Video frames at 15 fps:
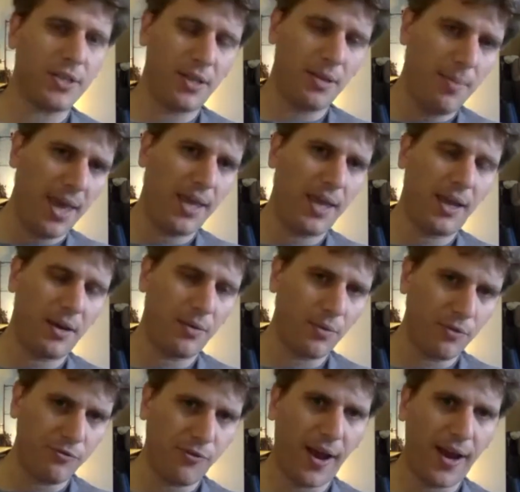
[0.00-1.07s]
making and
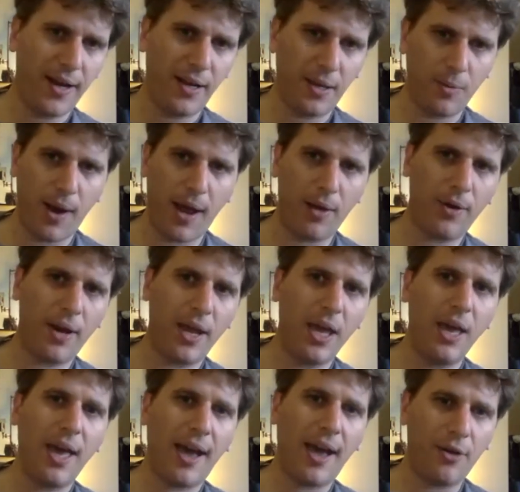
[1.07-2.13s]
refining around
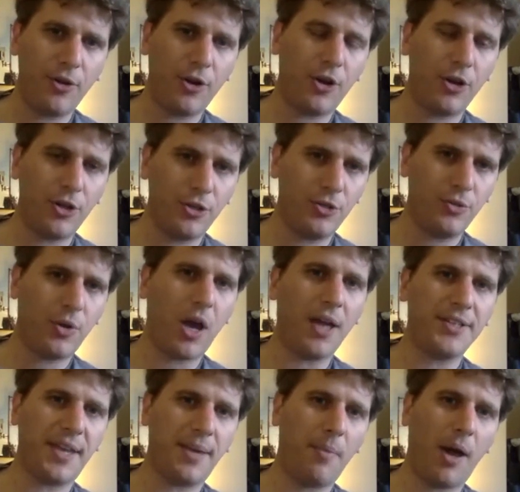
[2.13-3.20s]
how they're going to do
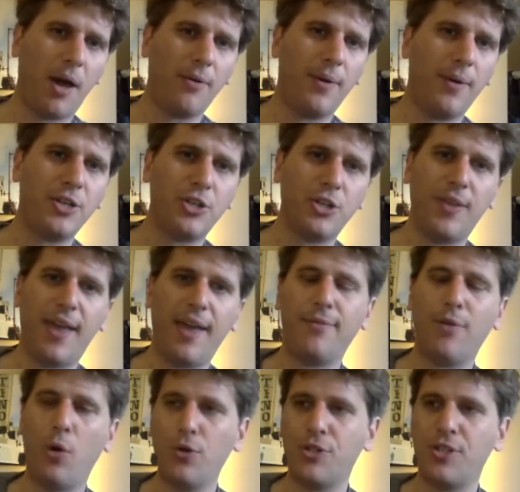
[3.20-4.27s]
content moderation. They
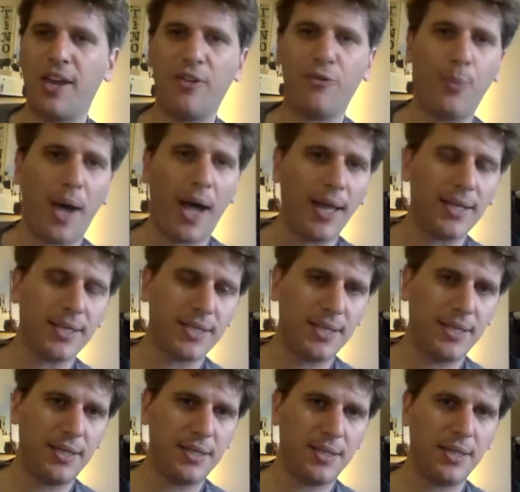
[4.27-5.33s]
have a whole set of
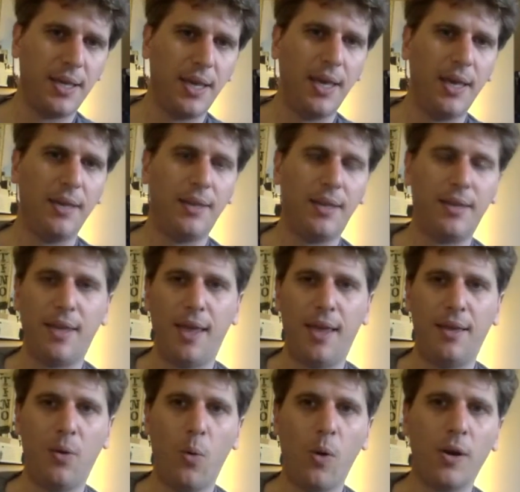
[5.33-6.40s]
policies that
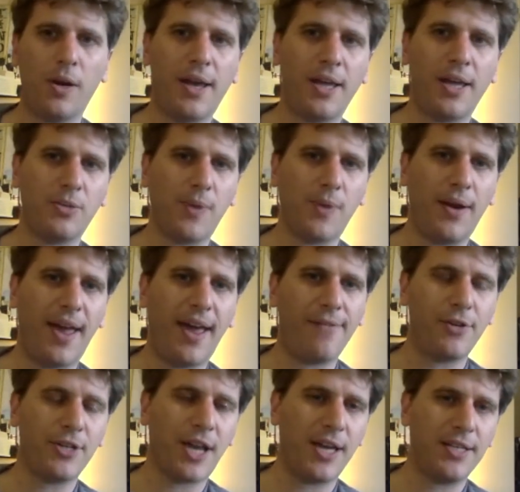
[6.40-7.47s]
they organize around
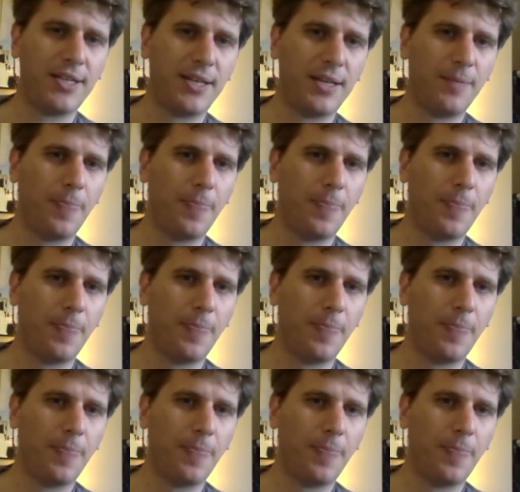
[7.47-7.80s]
advertising.